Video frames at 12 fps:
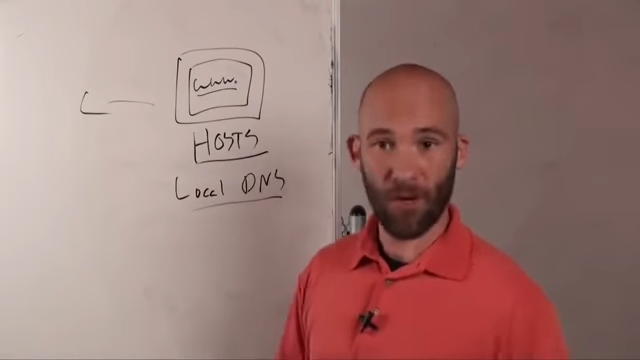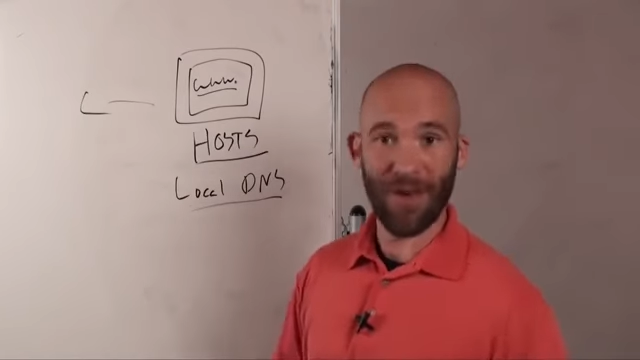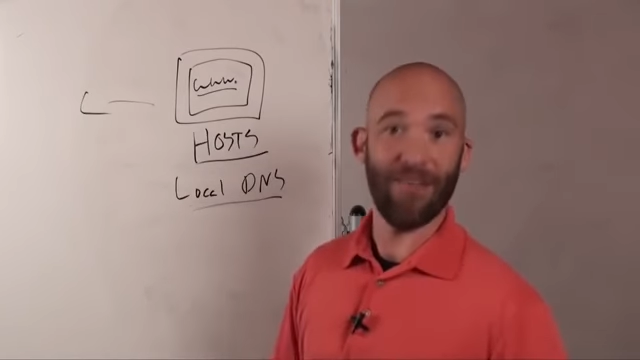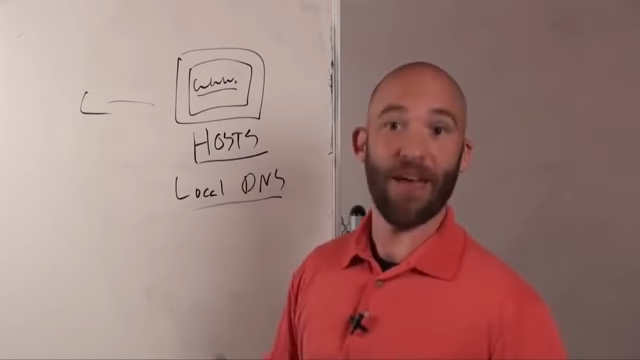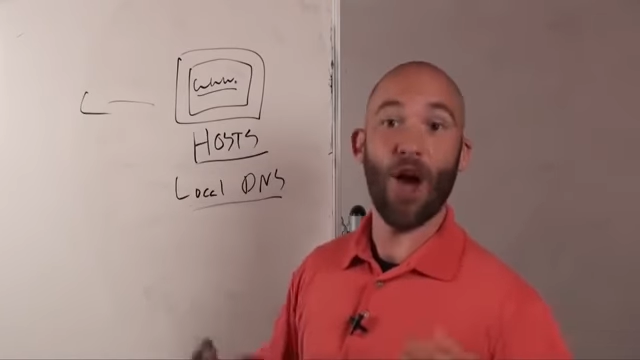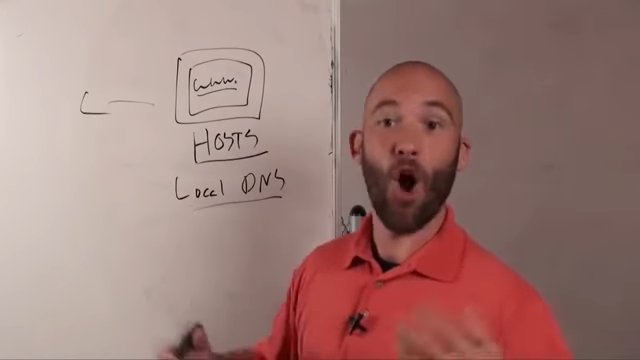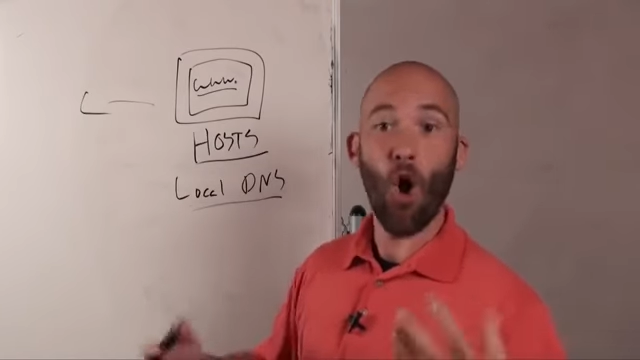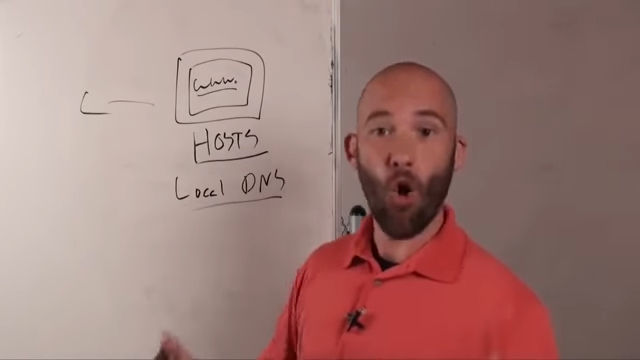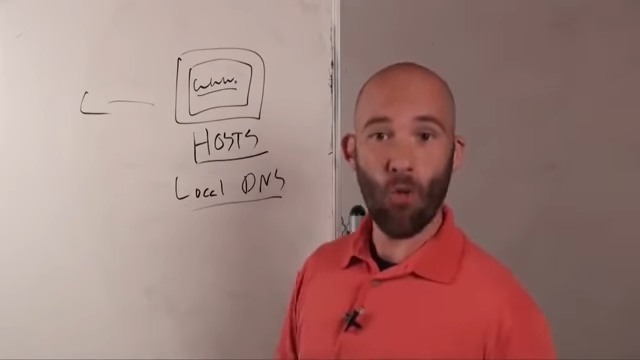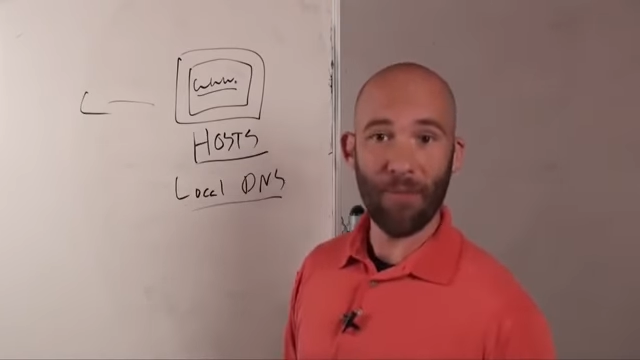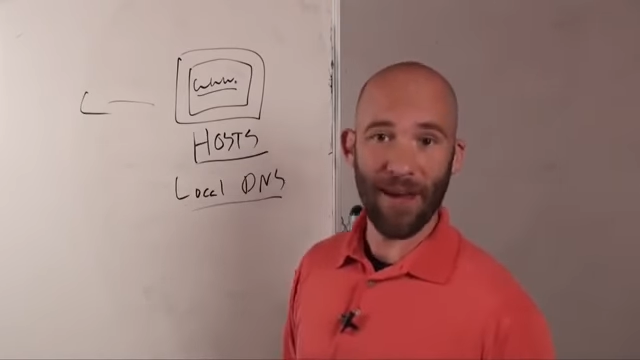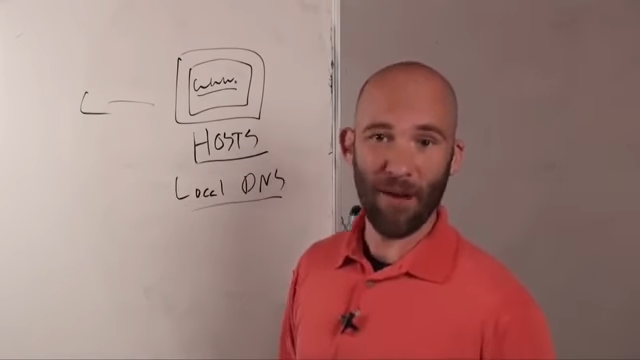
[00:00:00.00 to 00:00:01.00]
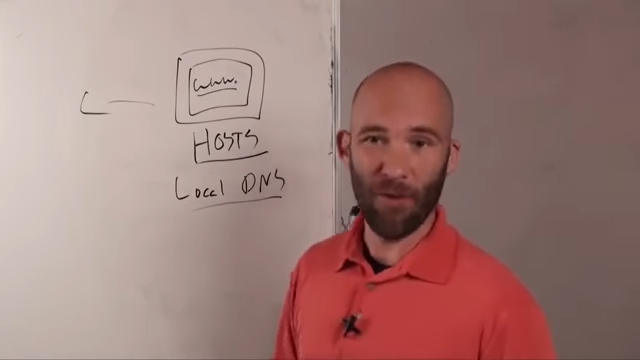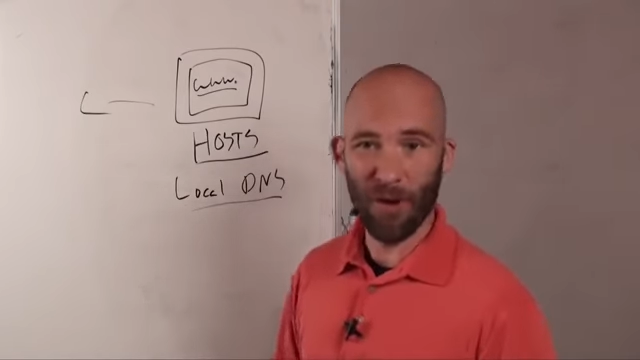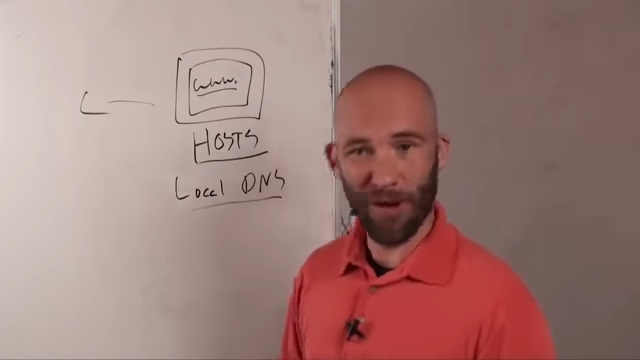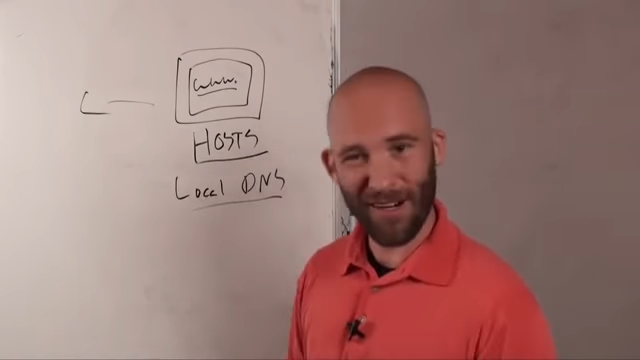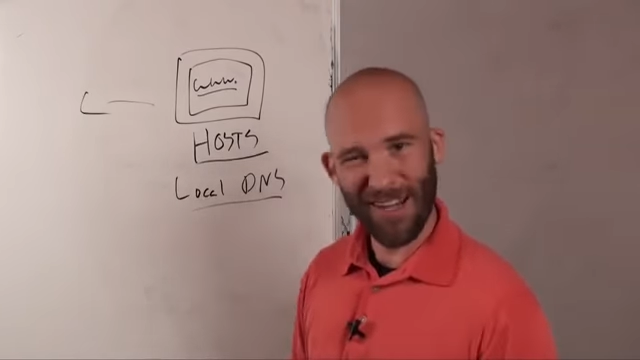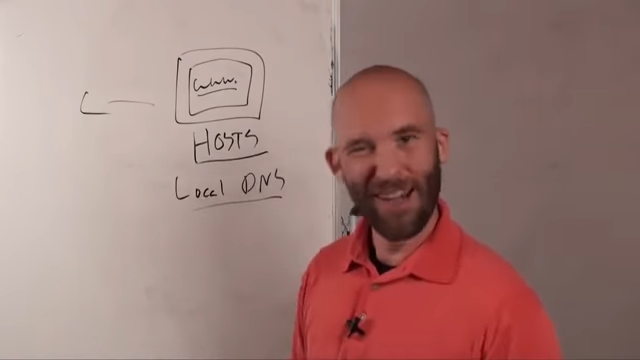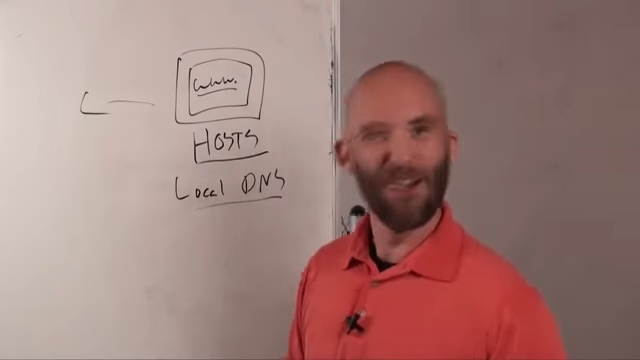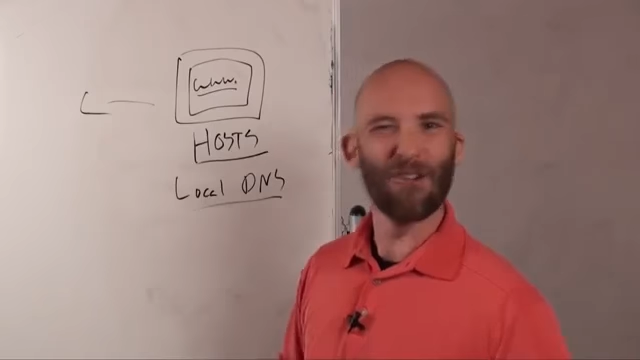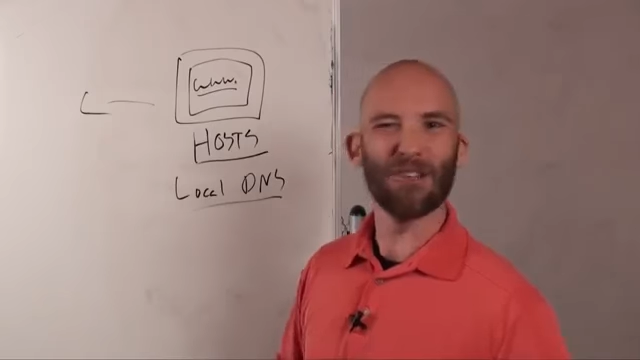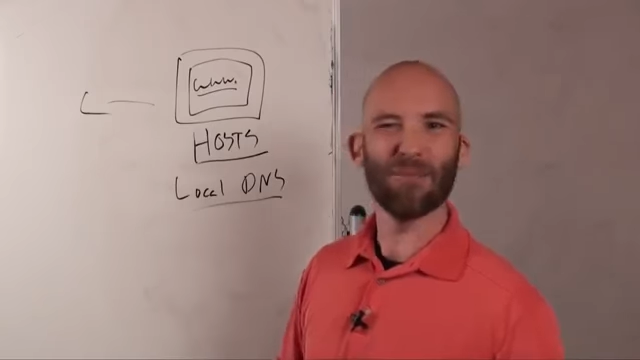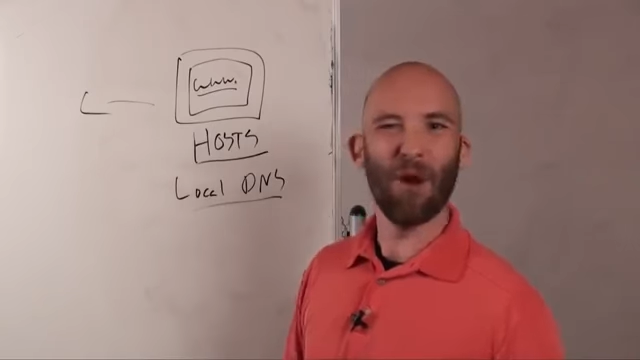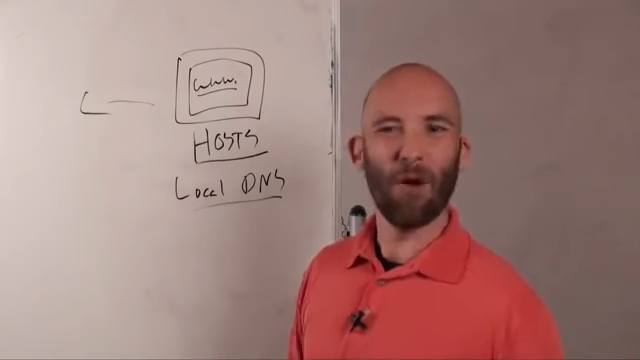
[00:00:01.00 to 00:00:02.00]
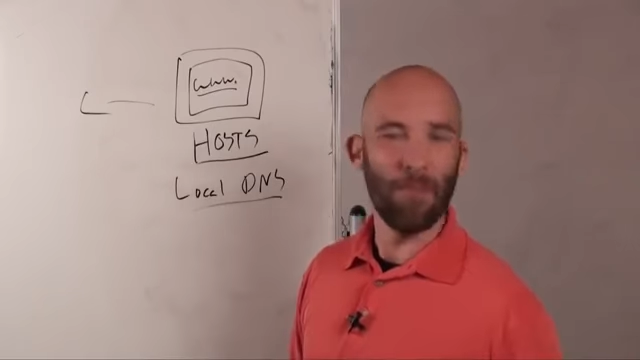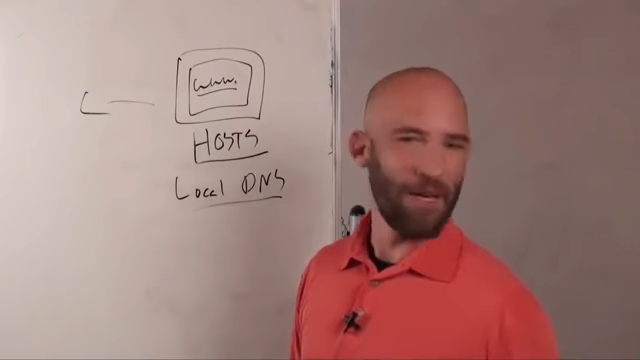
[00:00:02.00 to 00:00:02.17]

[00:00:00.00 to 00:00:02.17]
you have a home network or a small